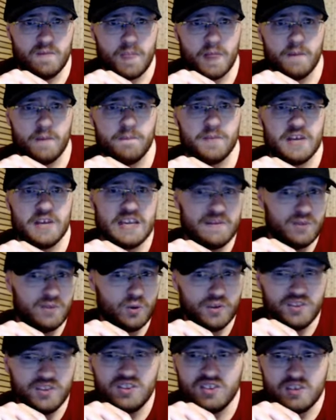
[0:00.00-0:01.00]
even though
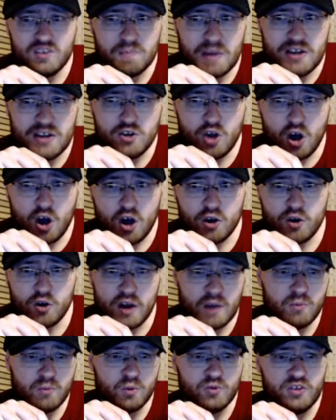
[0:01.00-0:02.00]
this isn't my daughter, I'm
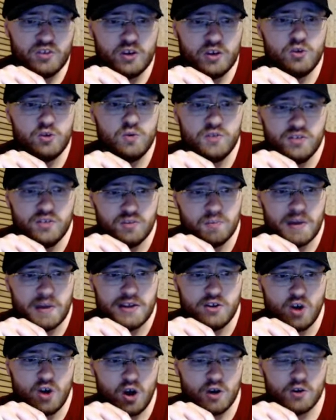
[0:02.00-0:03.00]
going to tell you this is my
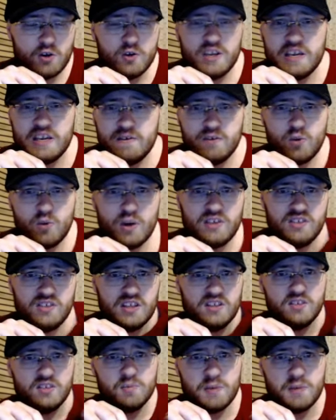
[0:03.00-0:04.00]
daughter. Even though I said this
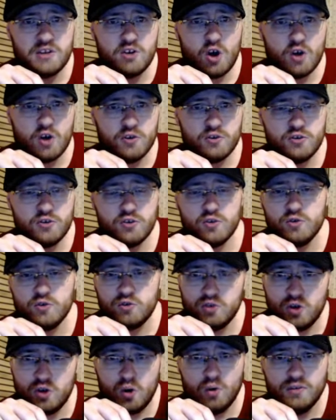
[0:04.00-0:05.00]
is my daughter's shirt,
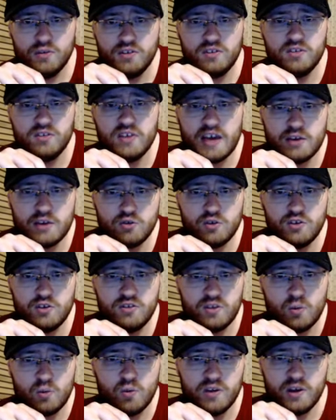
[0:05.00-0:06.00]
no, this is actually
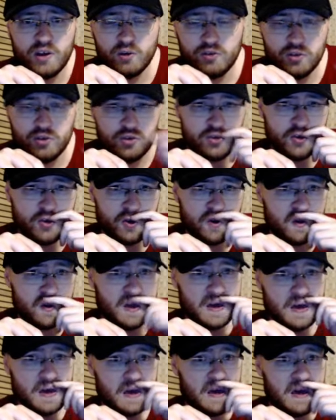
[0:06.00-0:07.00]
someone else's shirt.
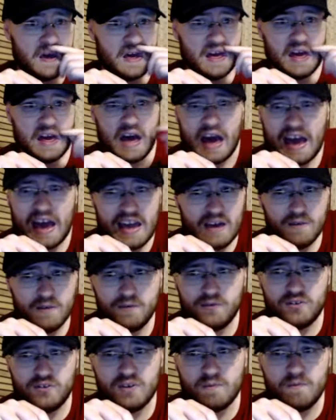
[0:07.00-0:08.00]
I have
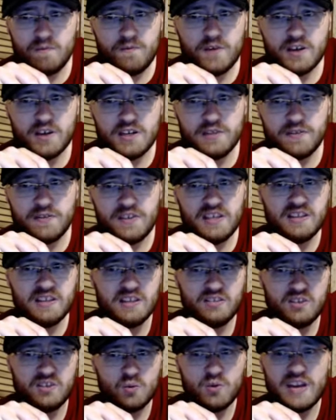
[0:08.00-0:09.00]
some fucking thing that
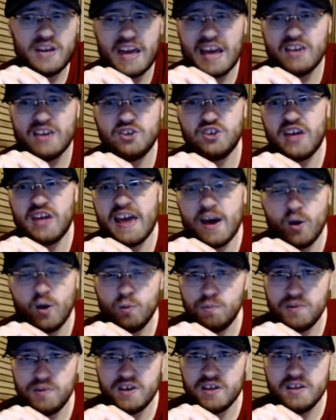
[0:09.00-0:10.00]
someone etched help
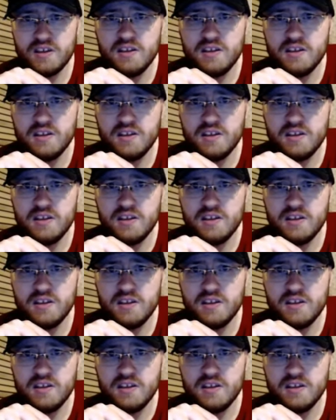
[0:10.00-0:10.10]
in.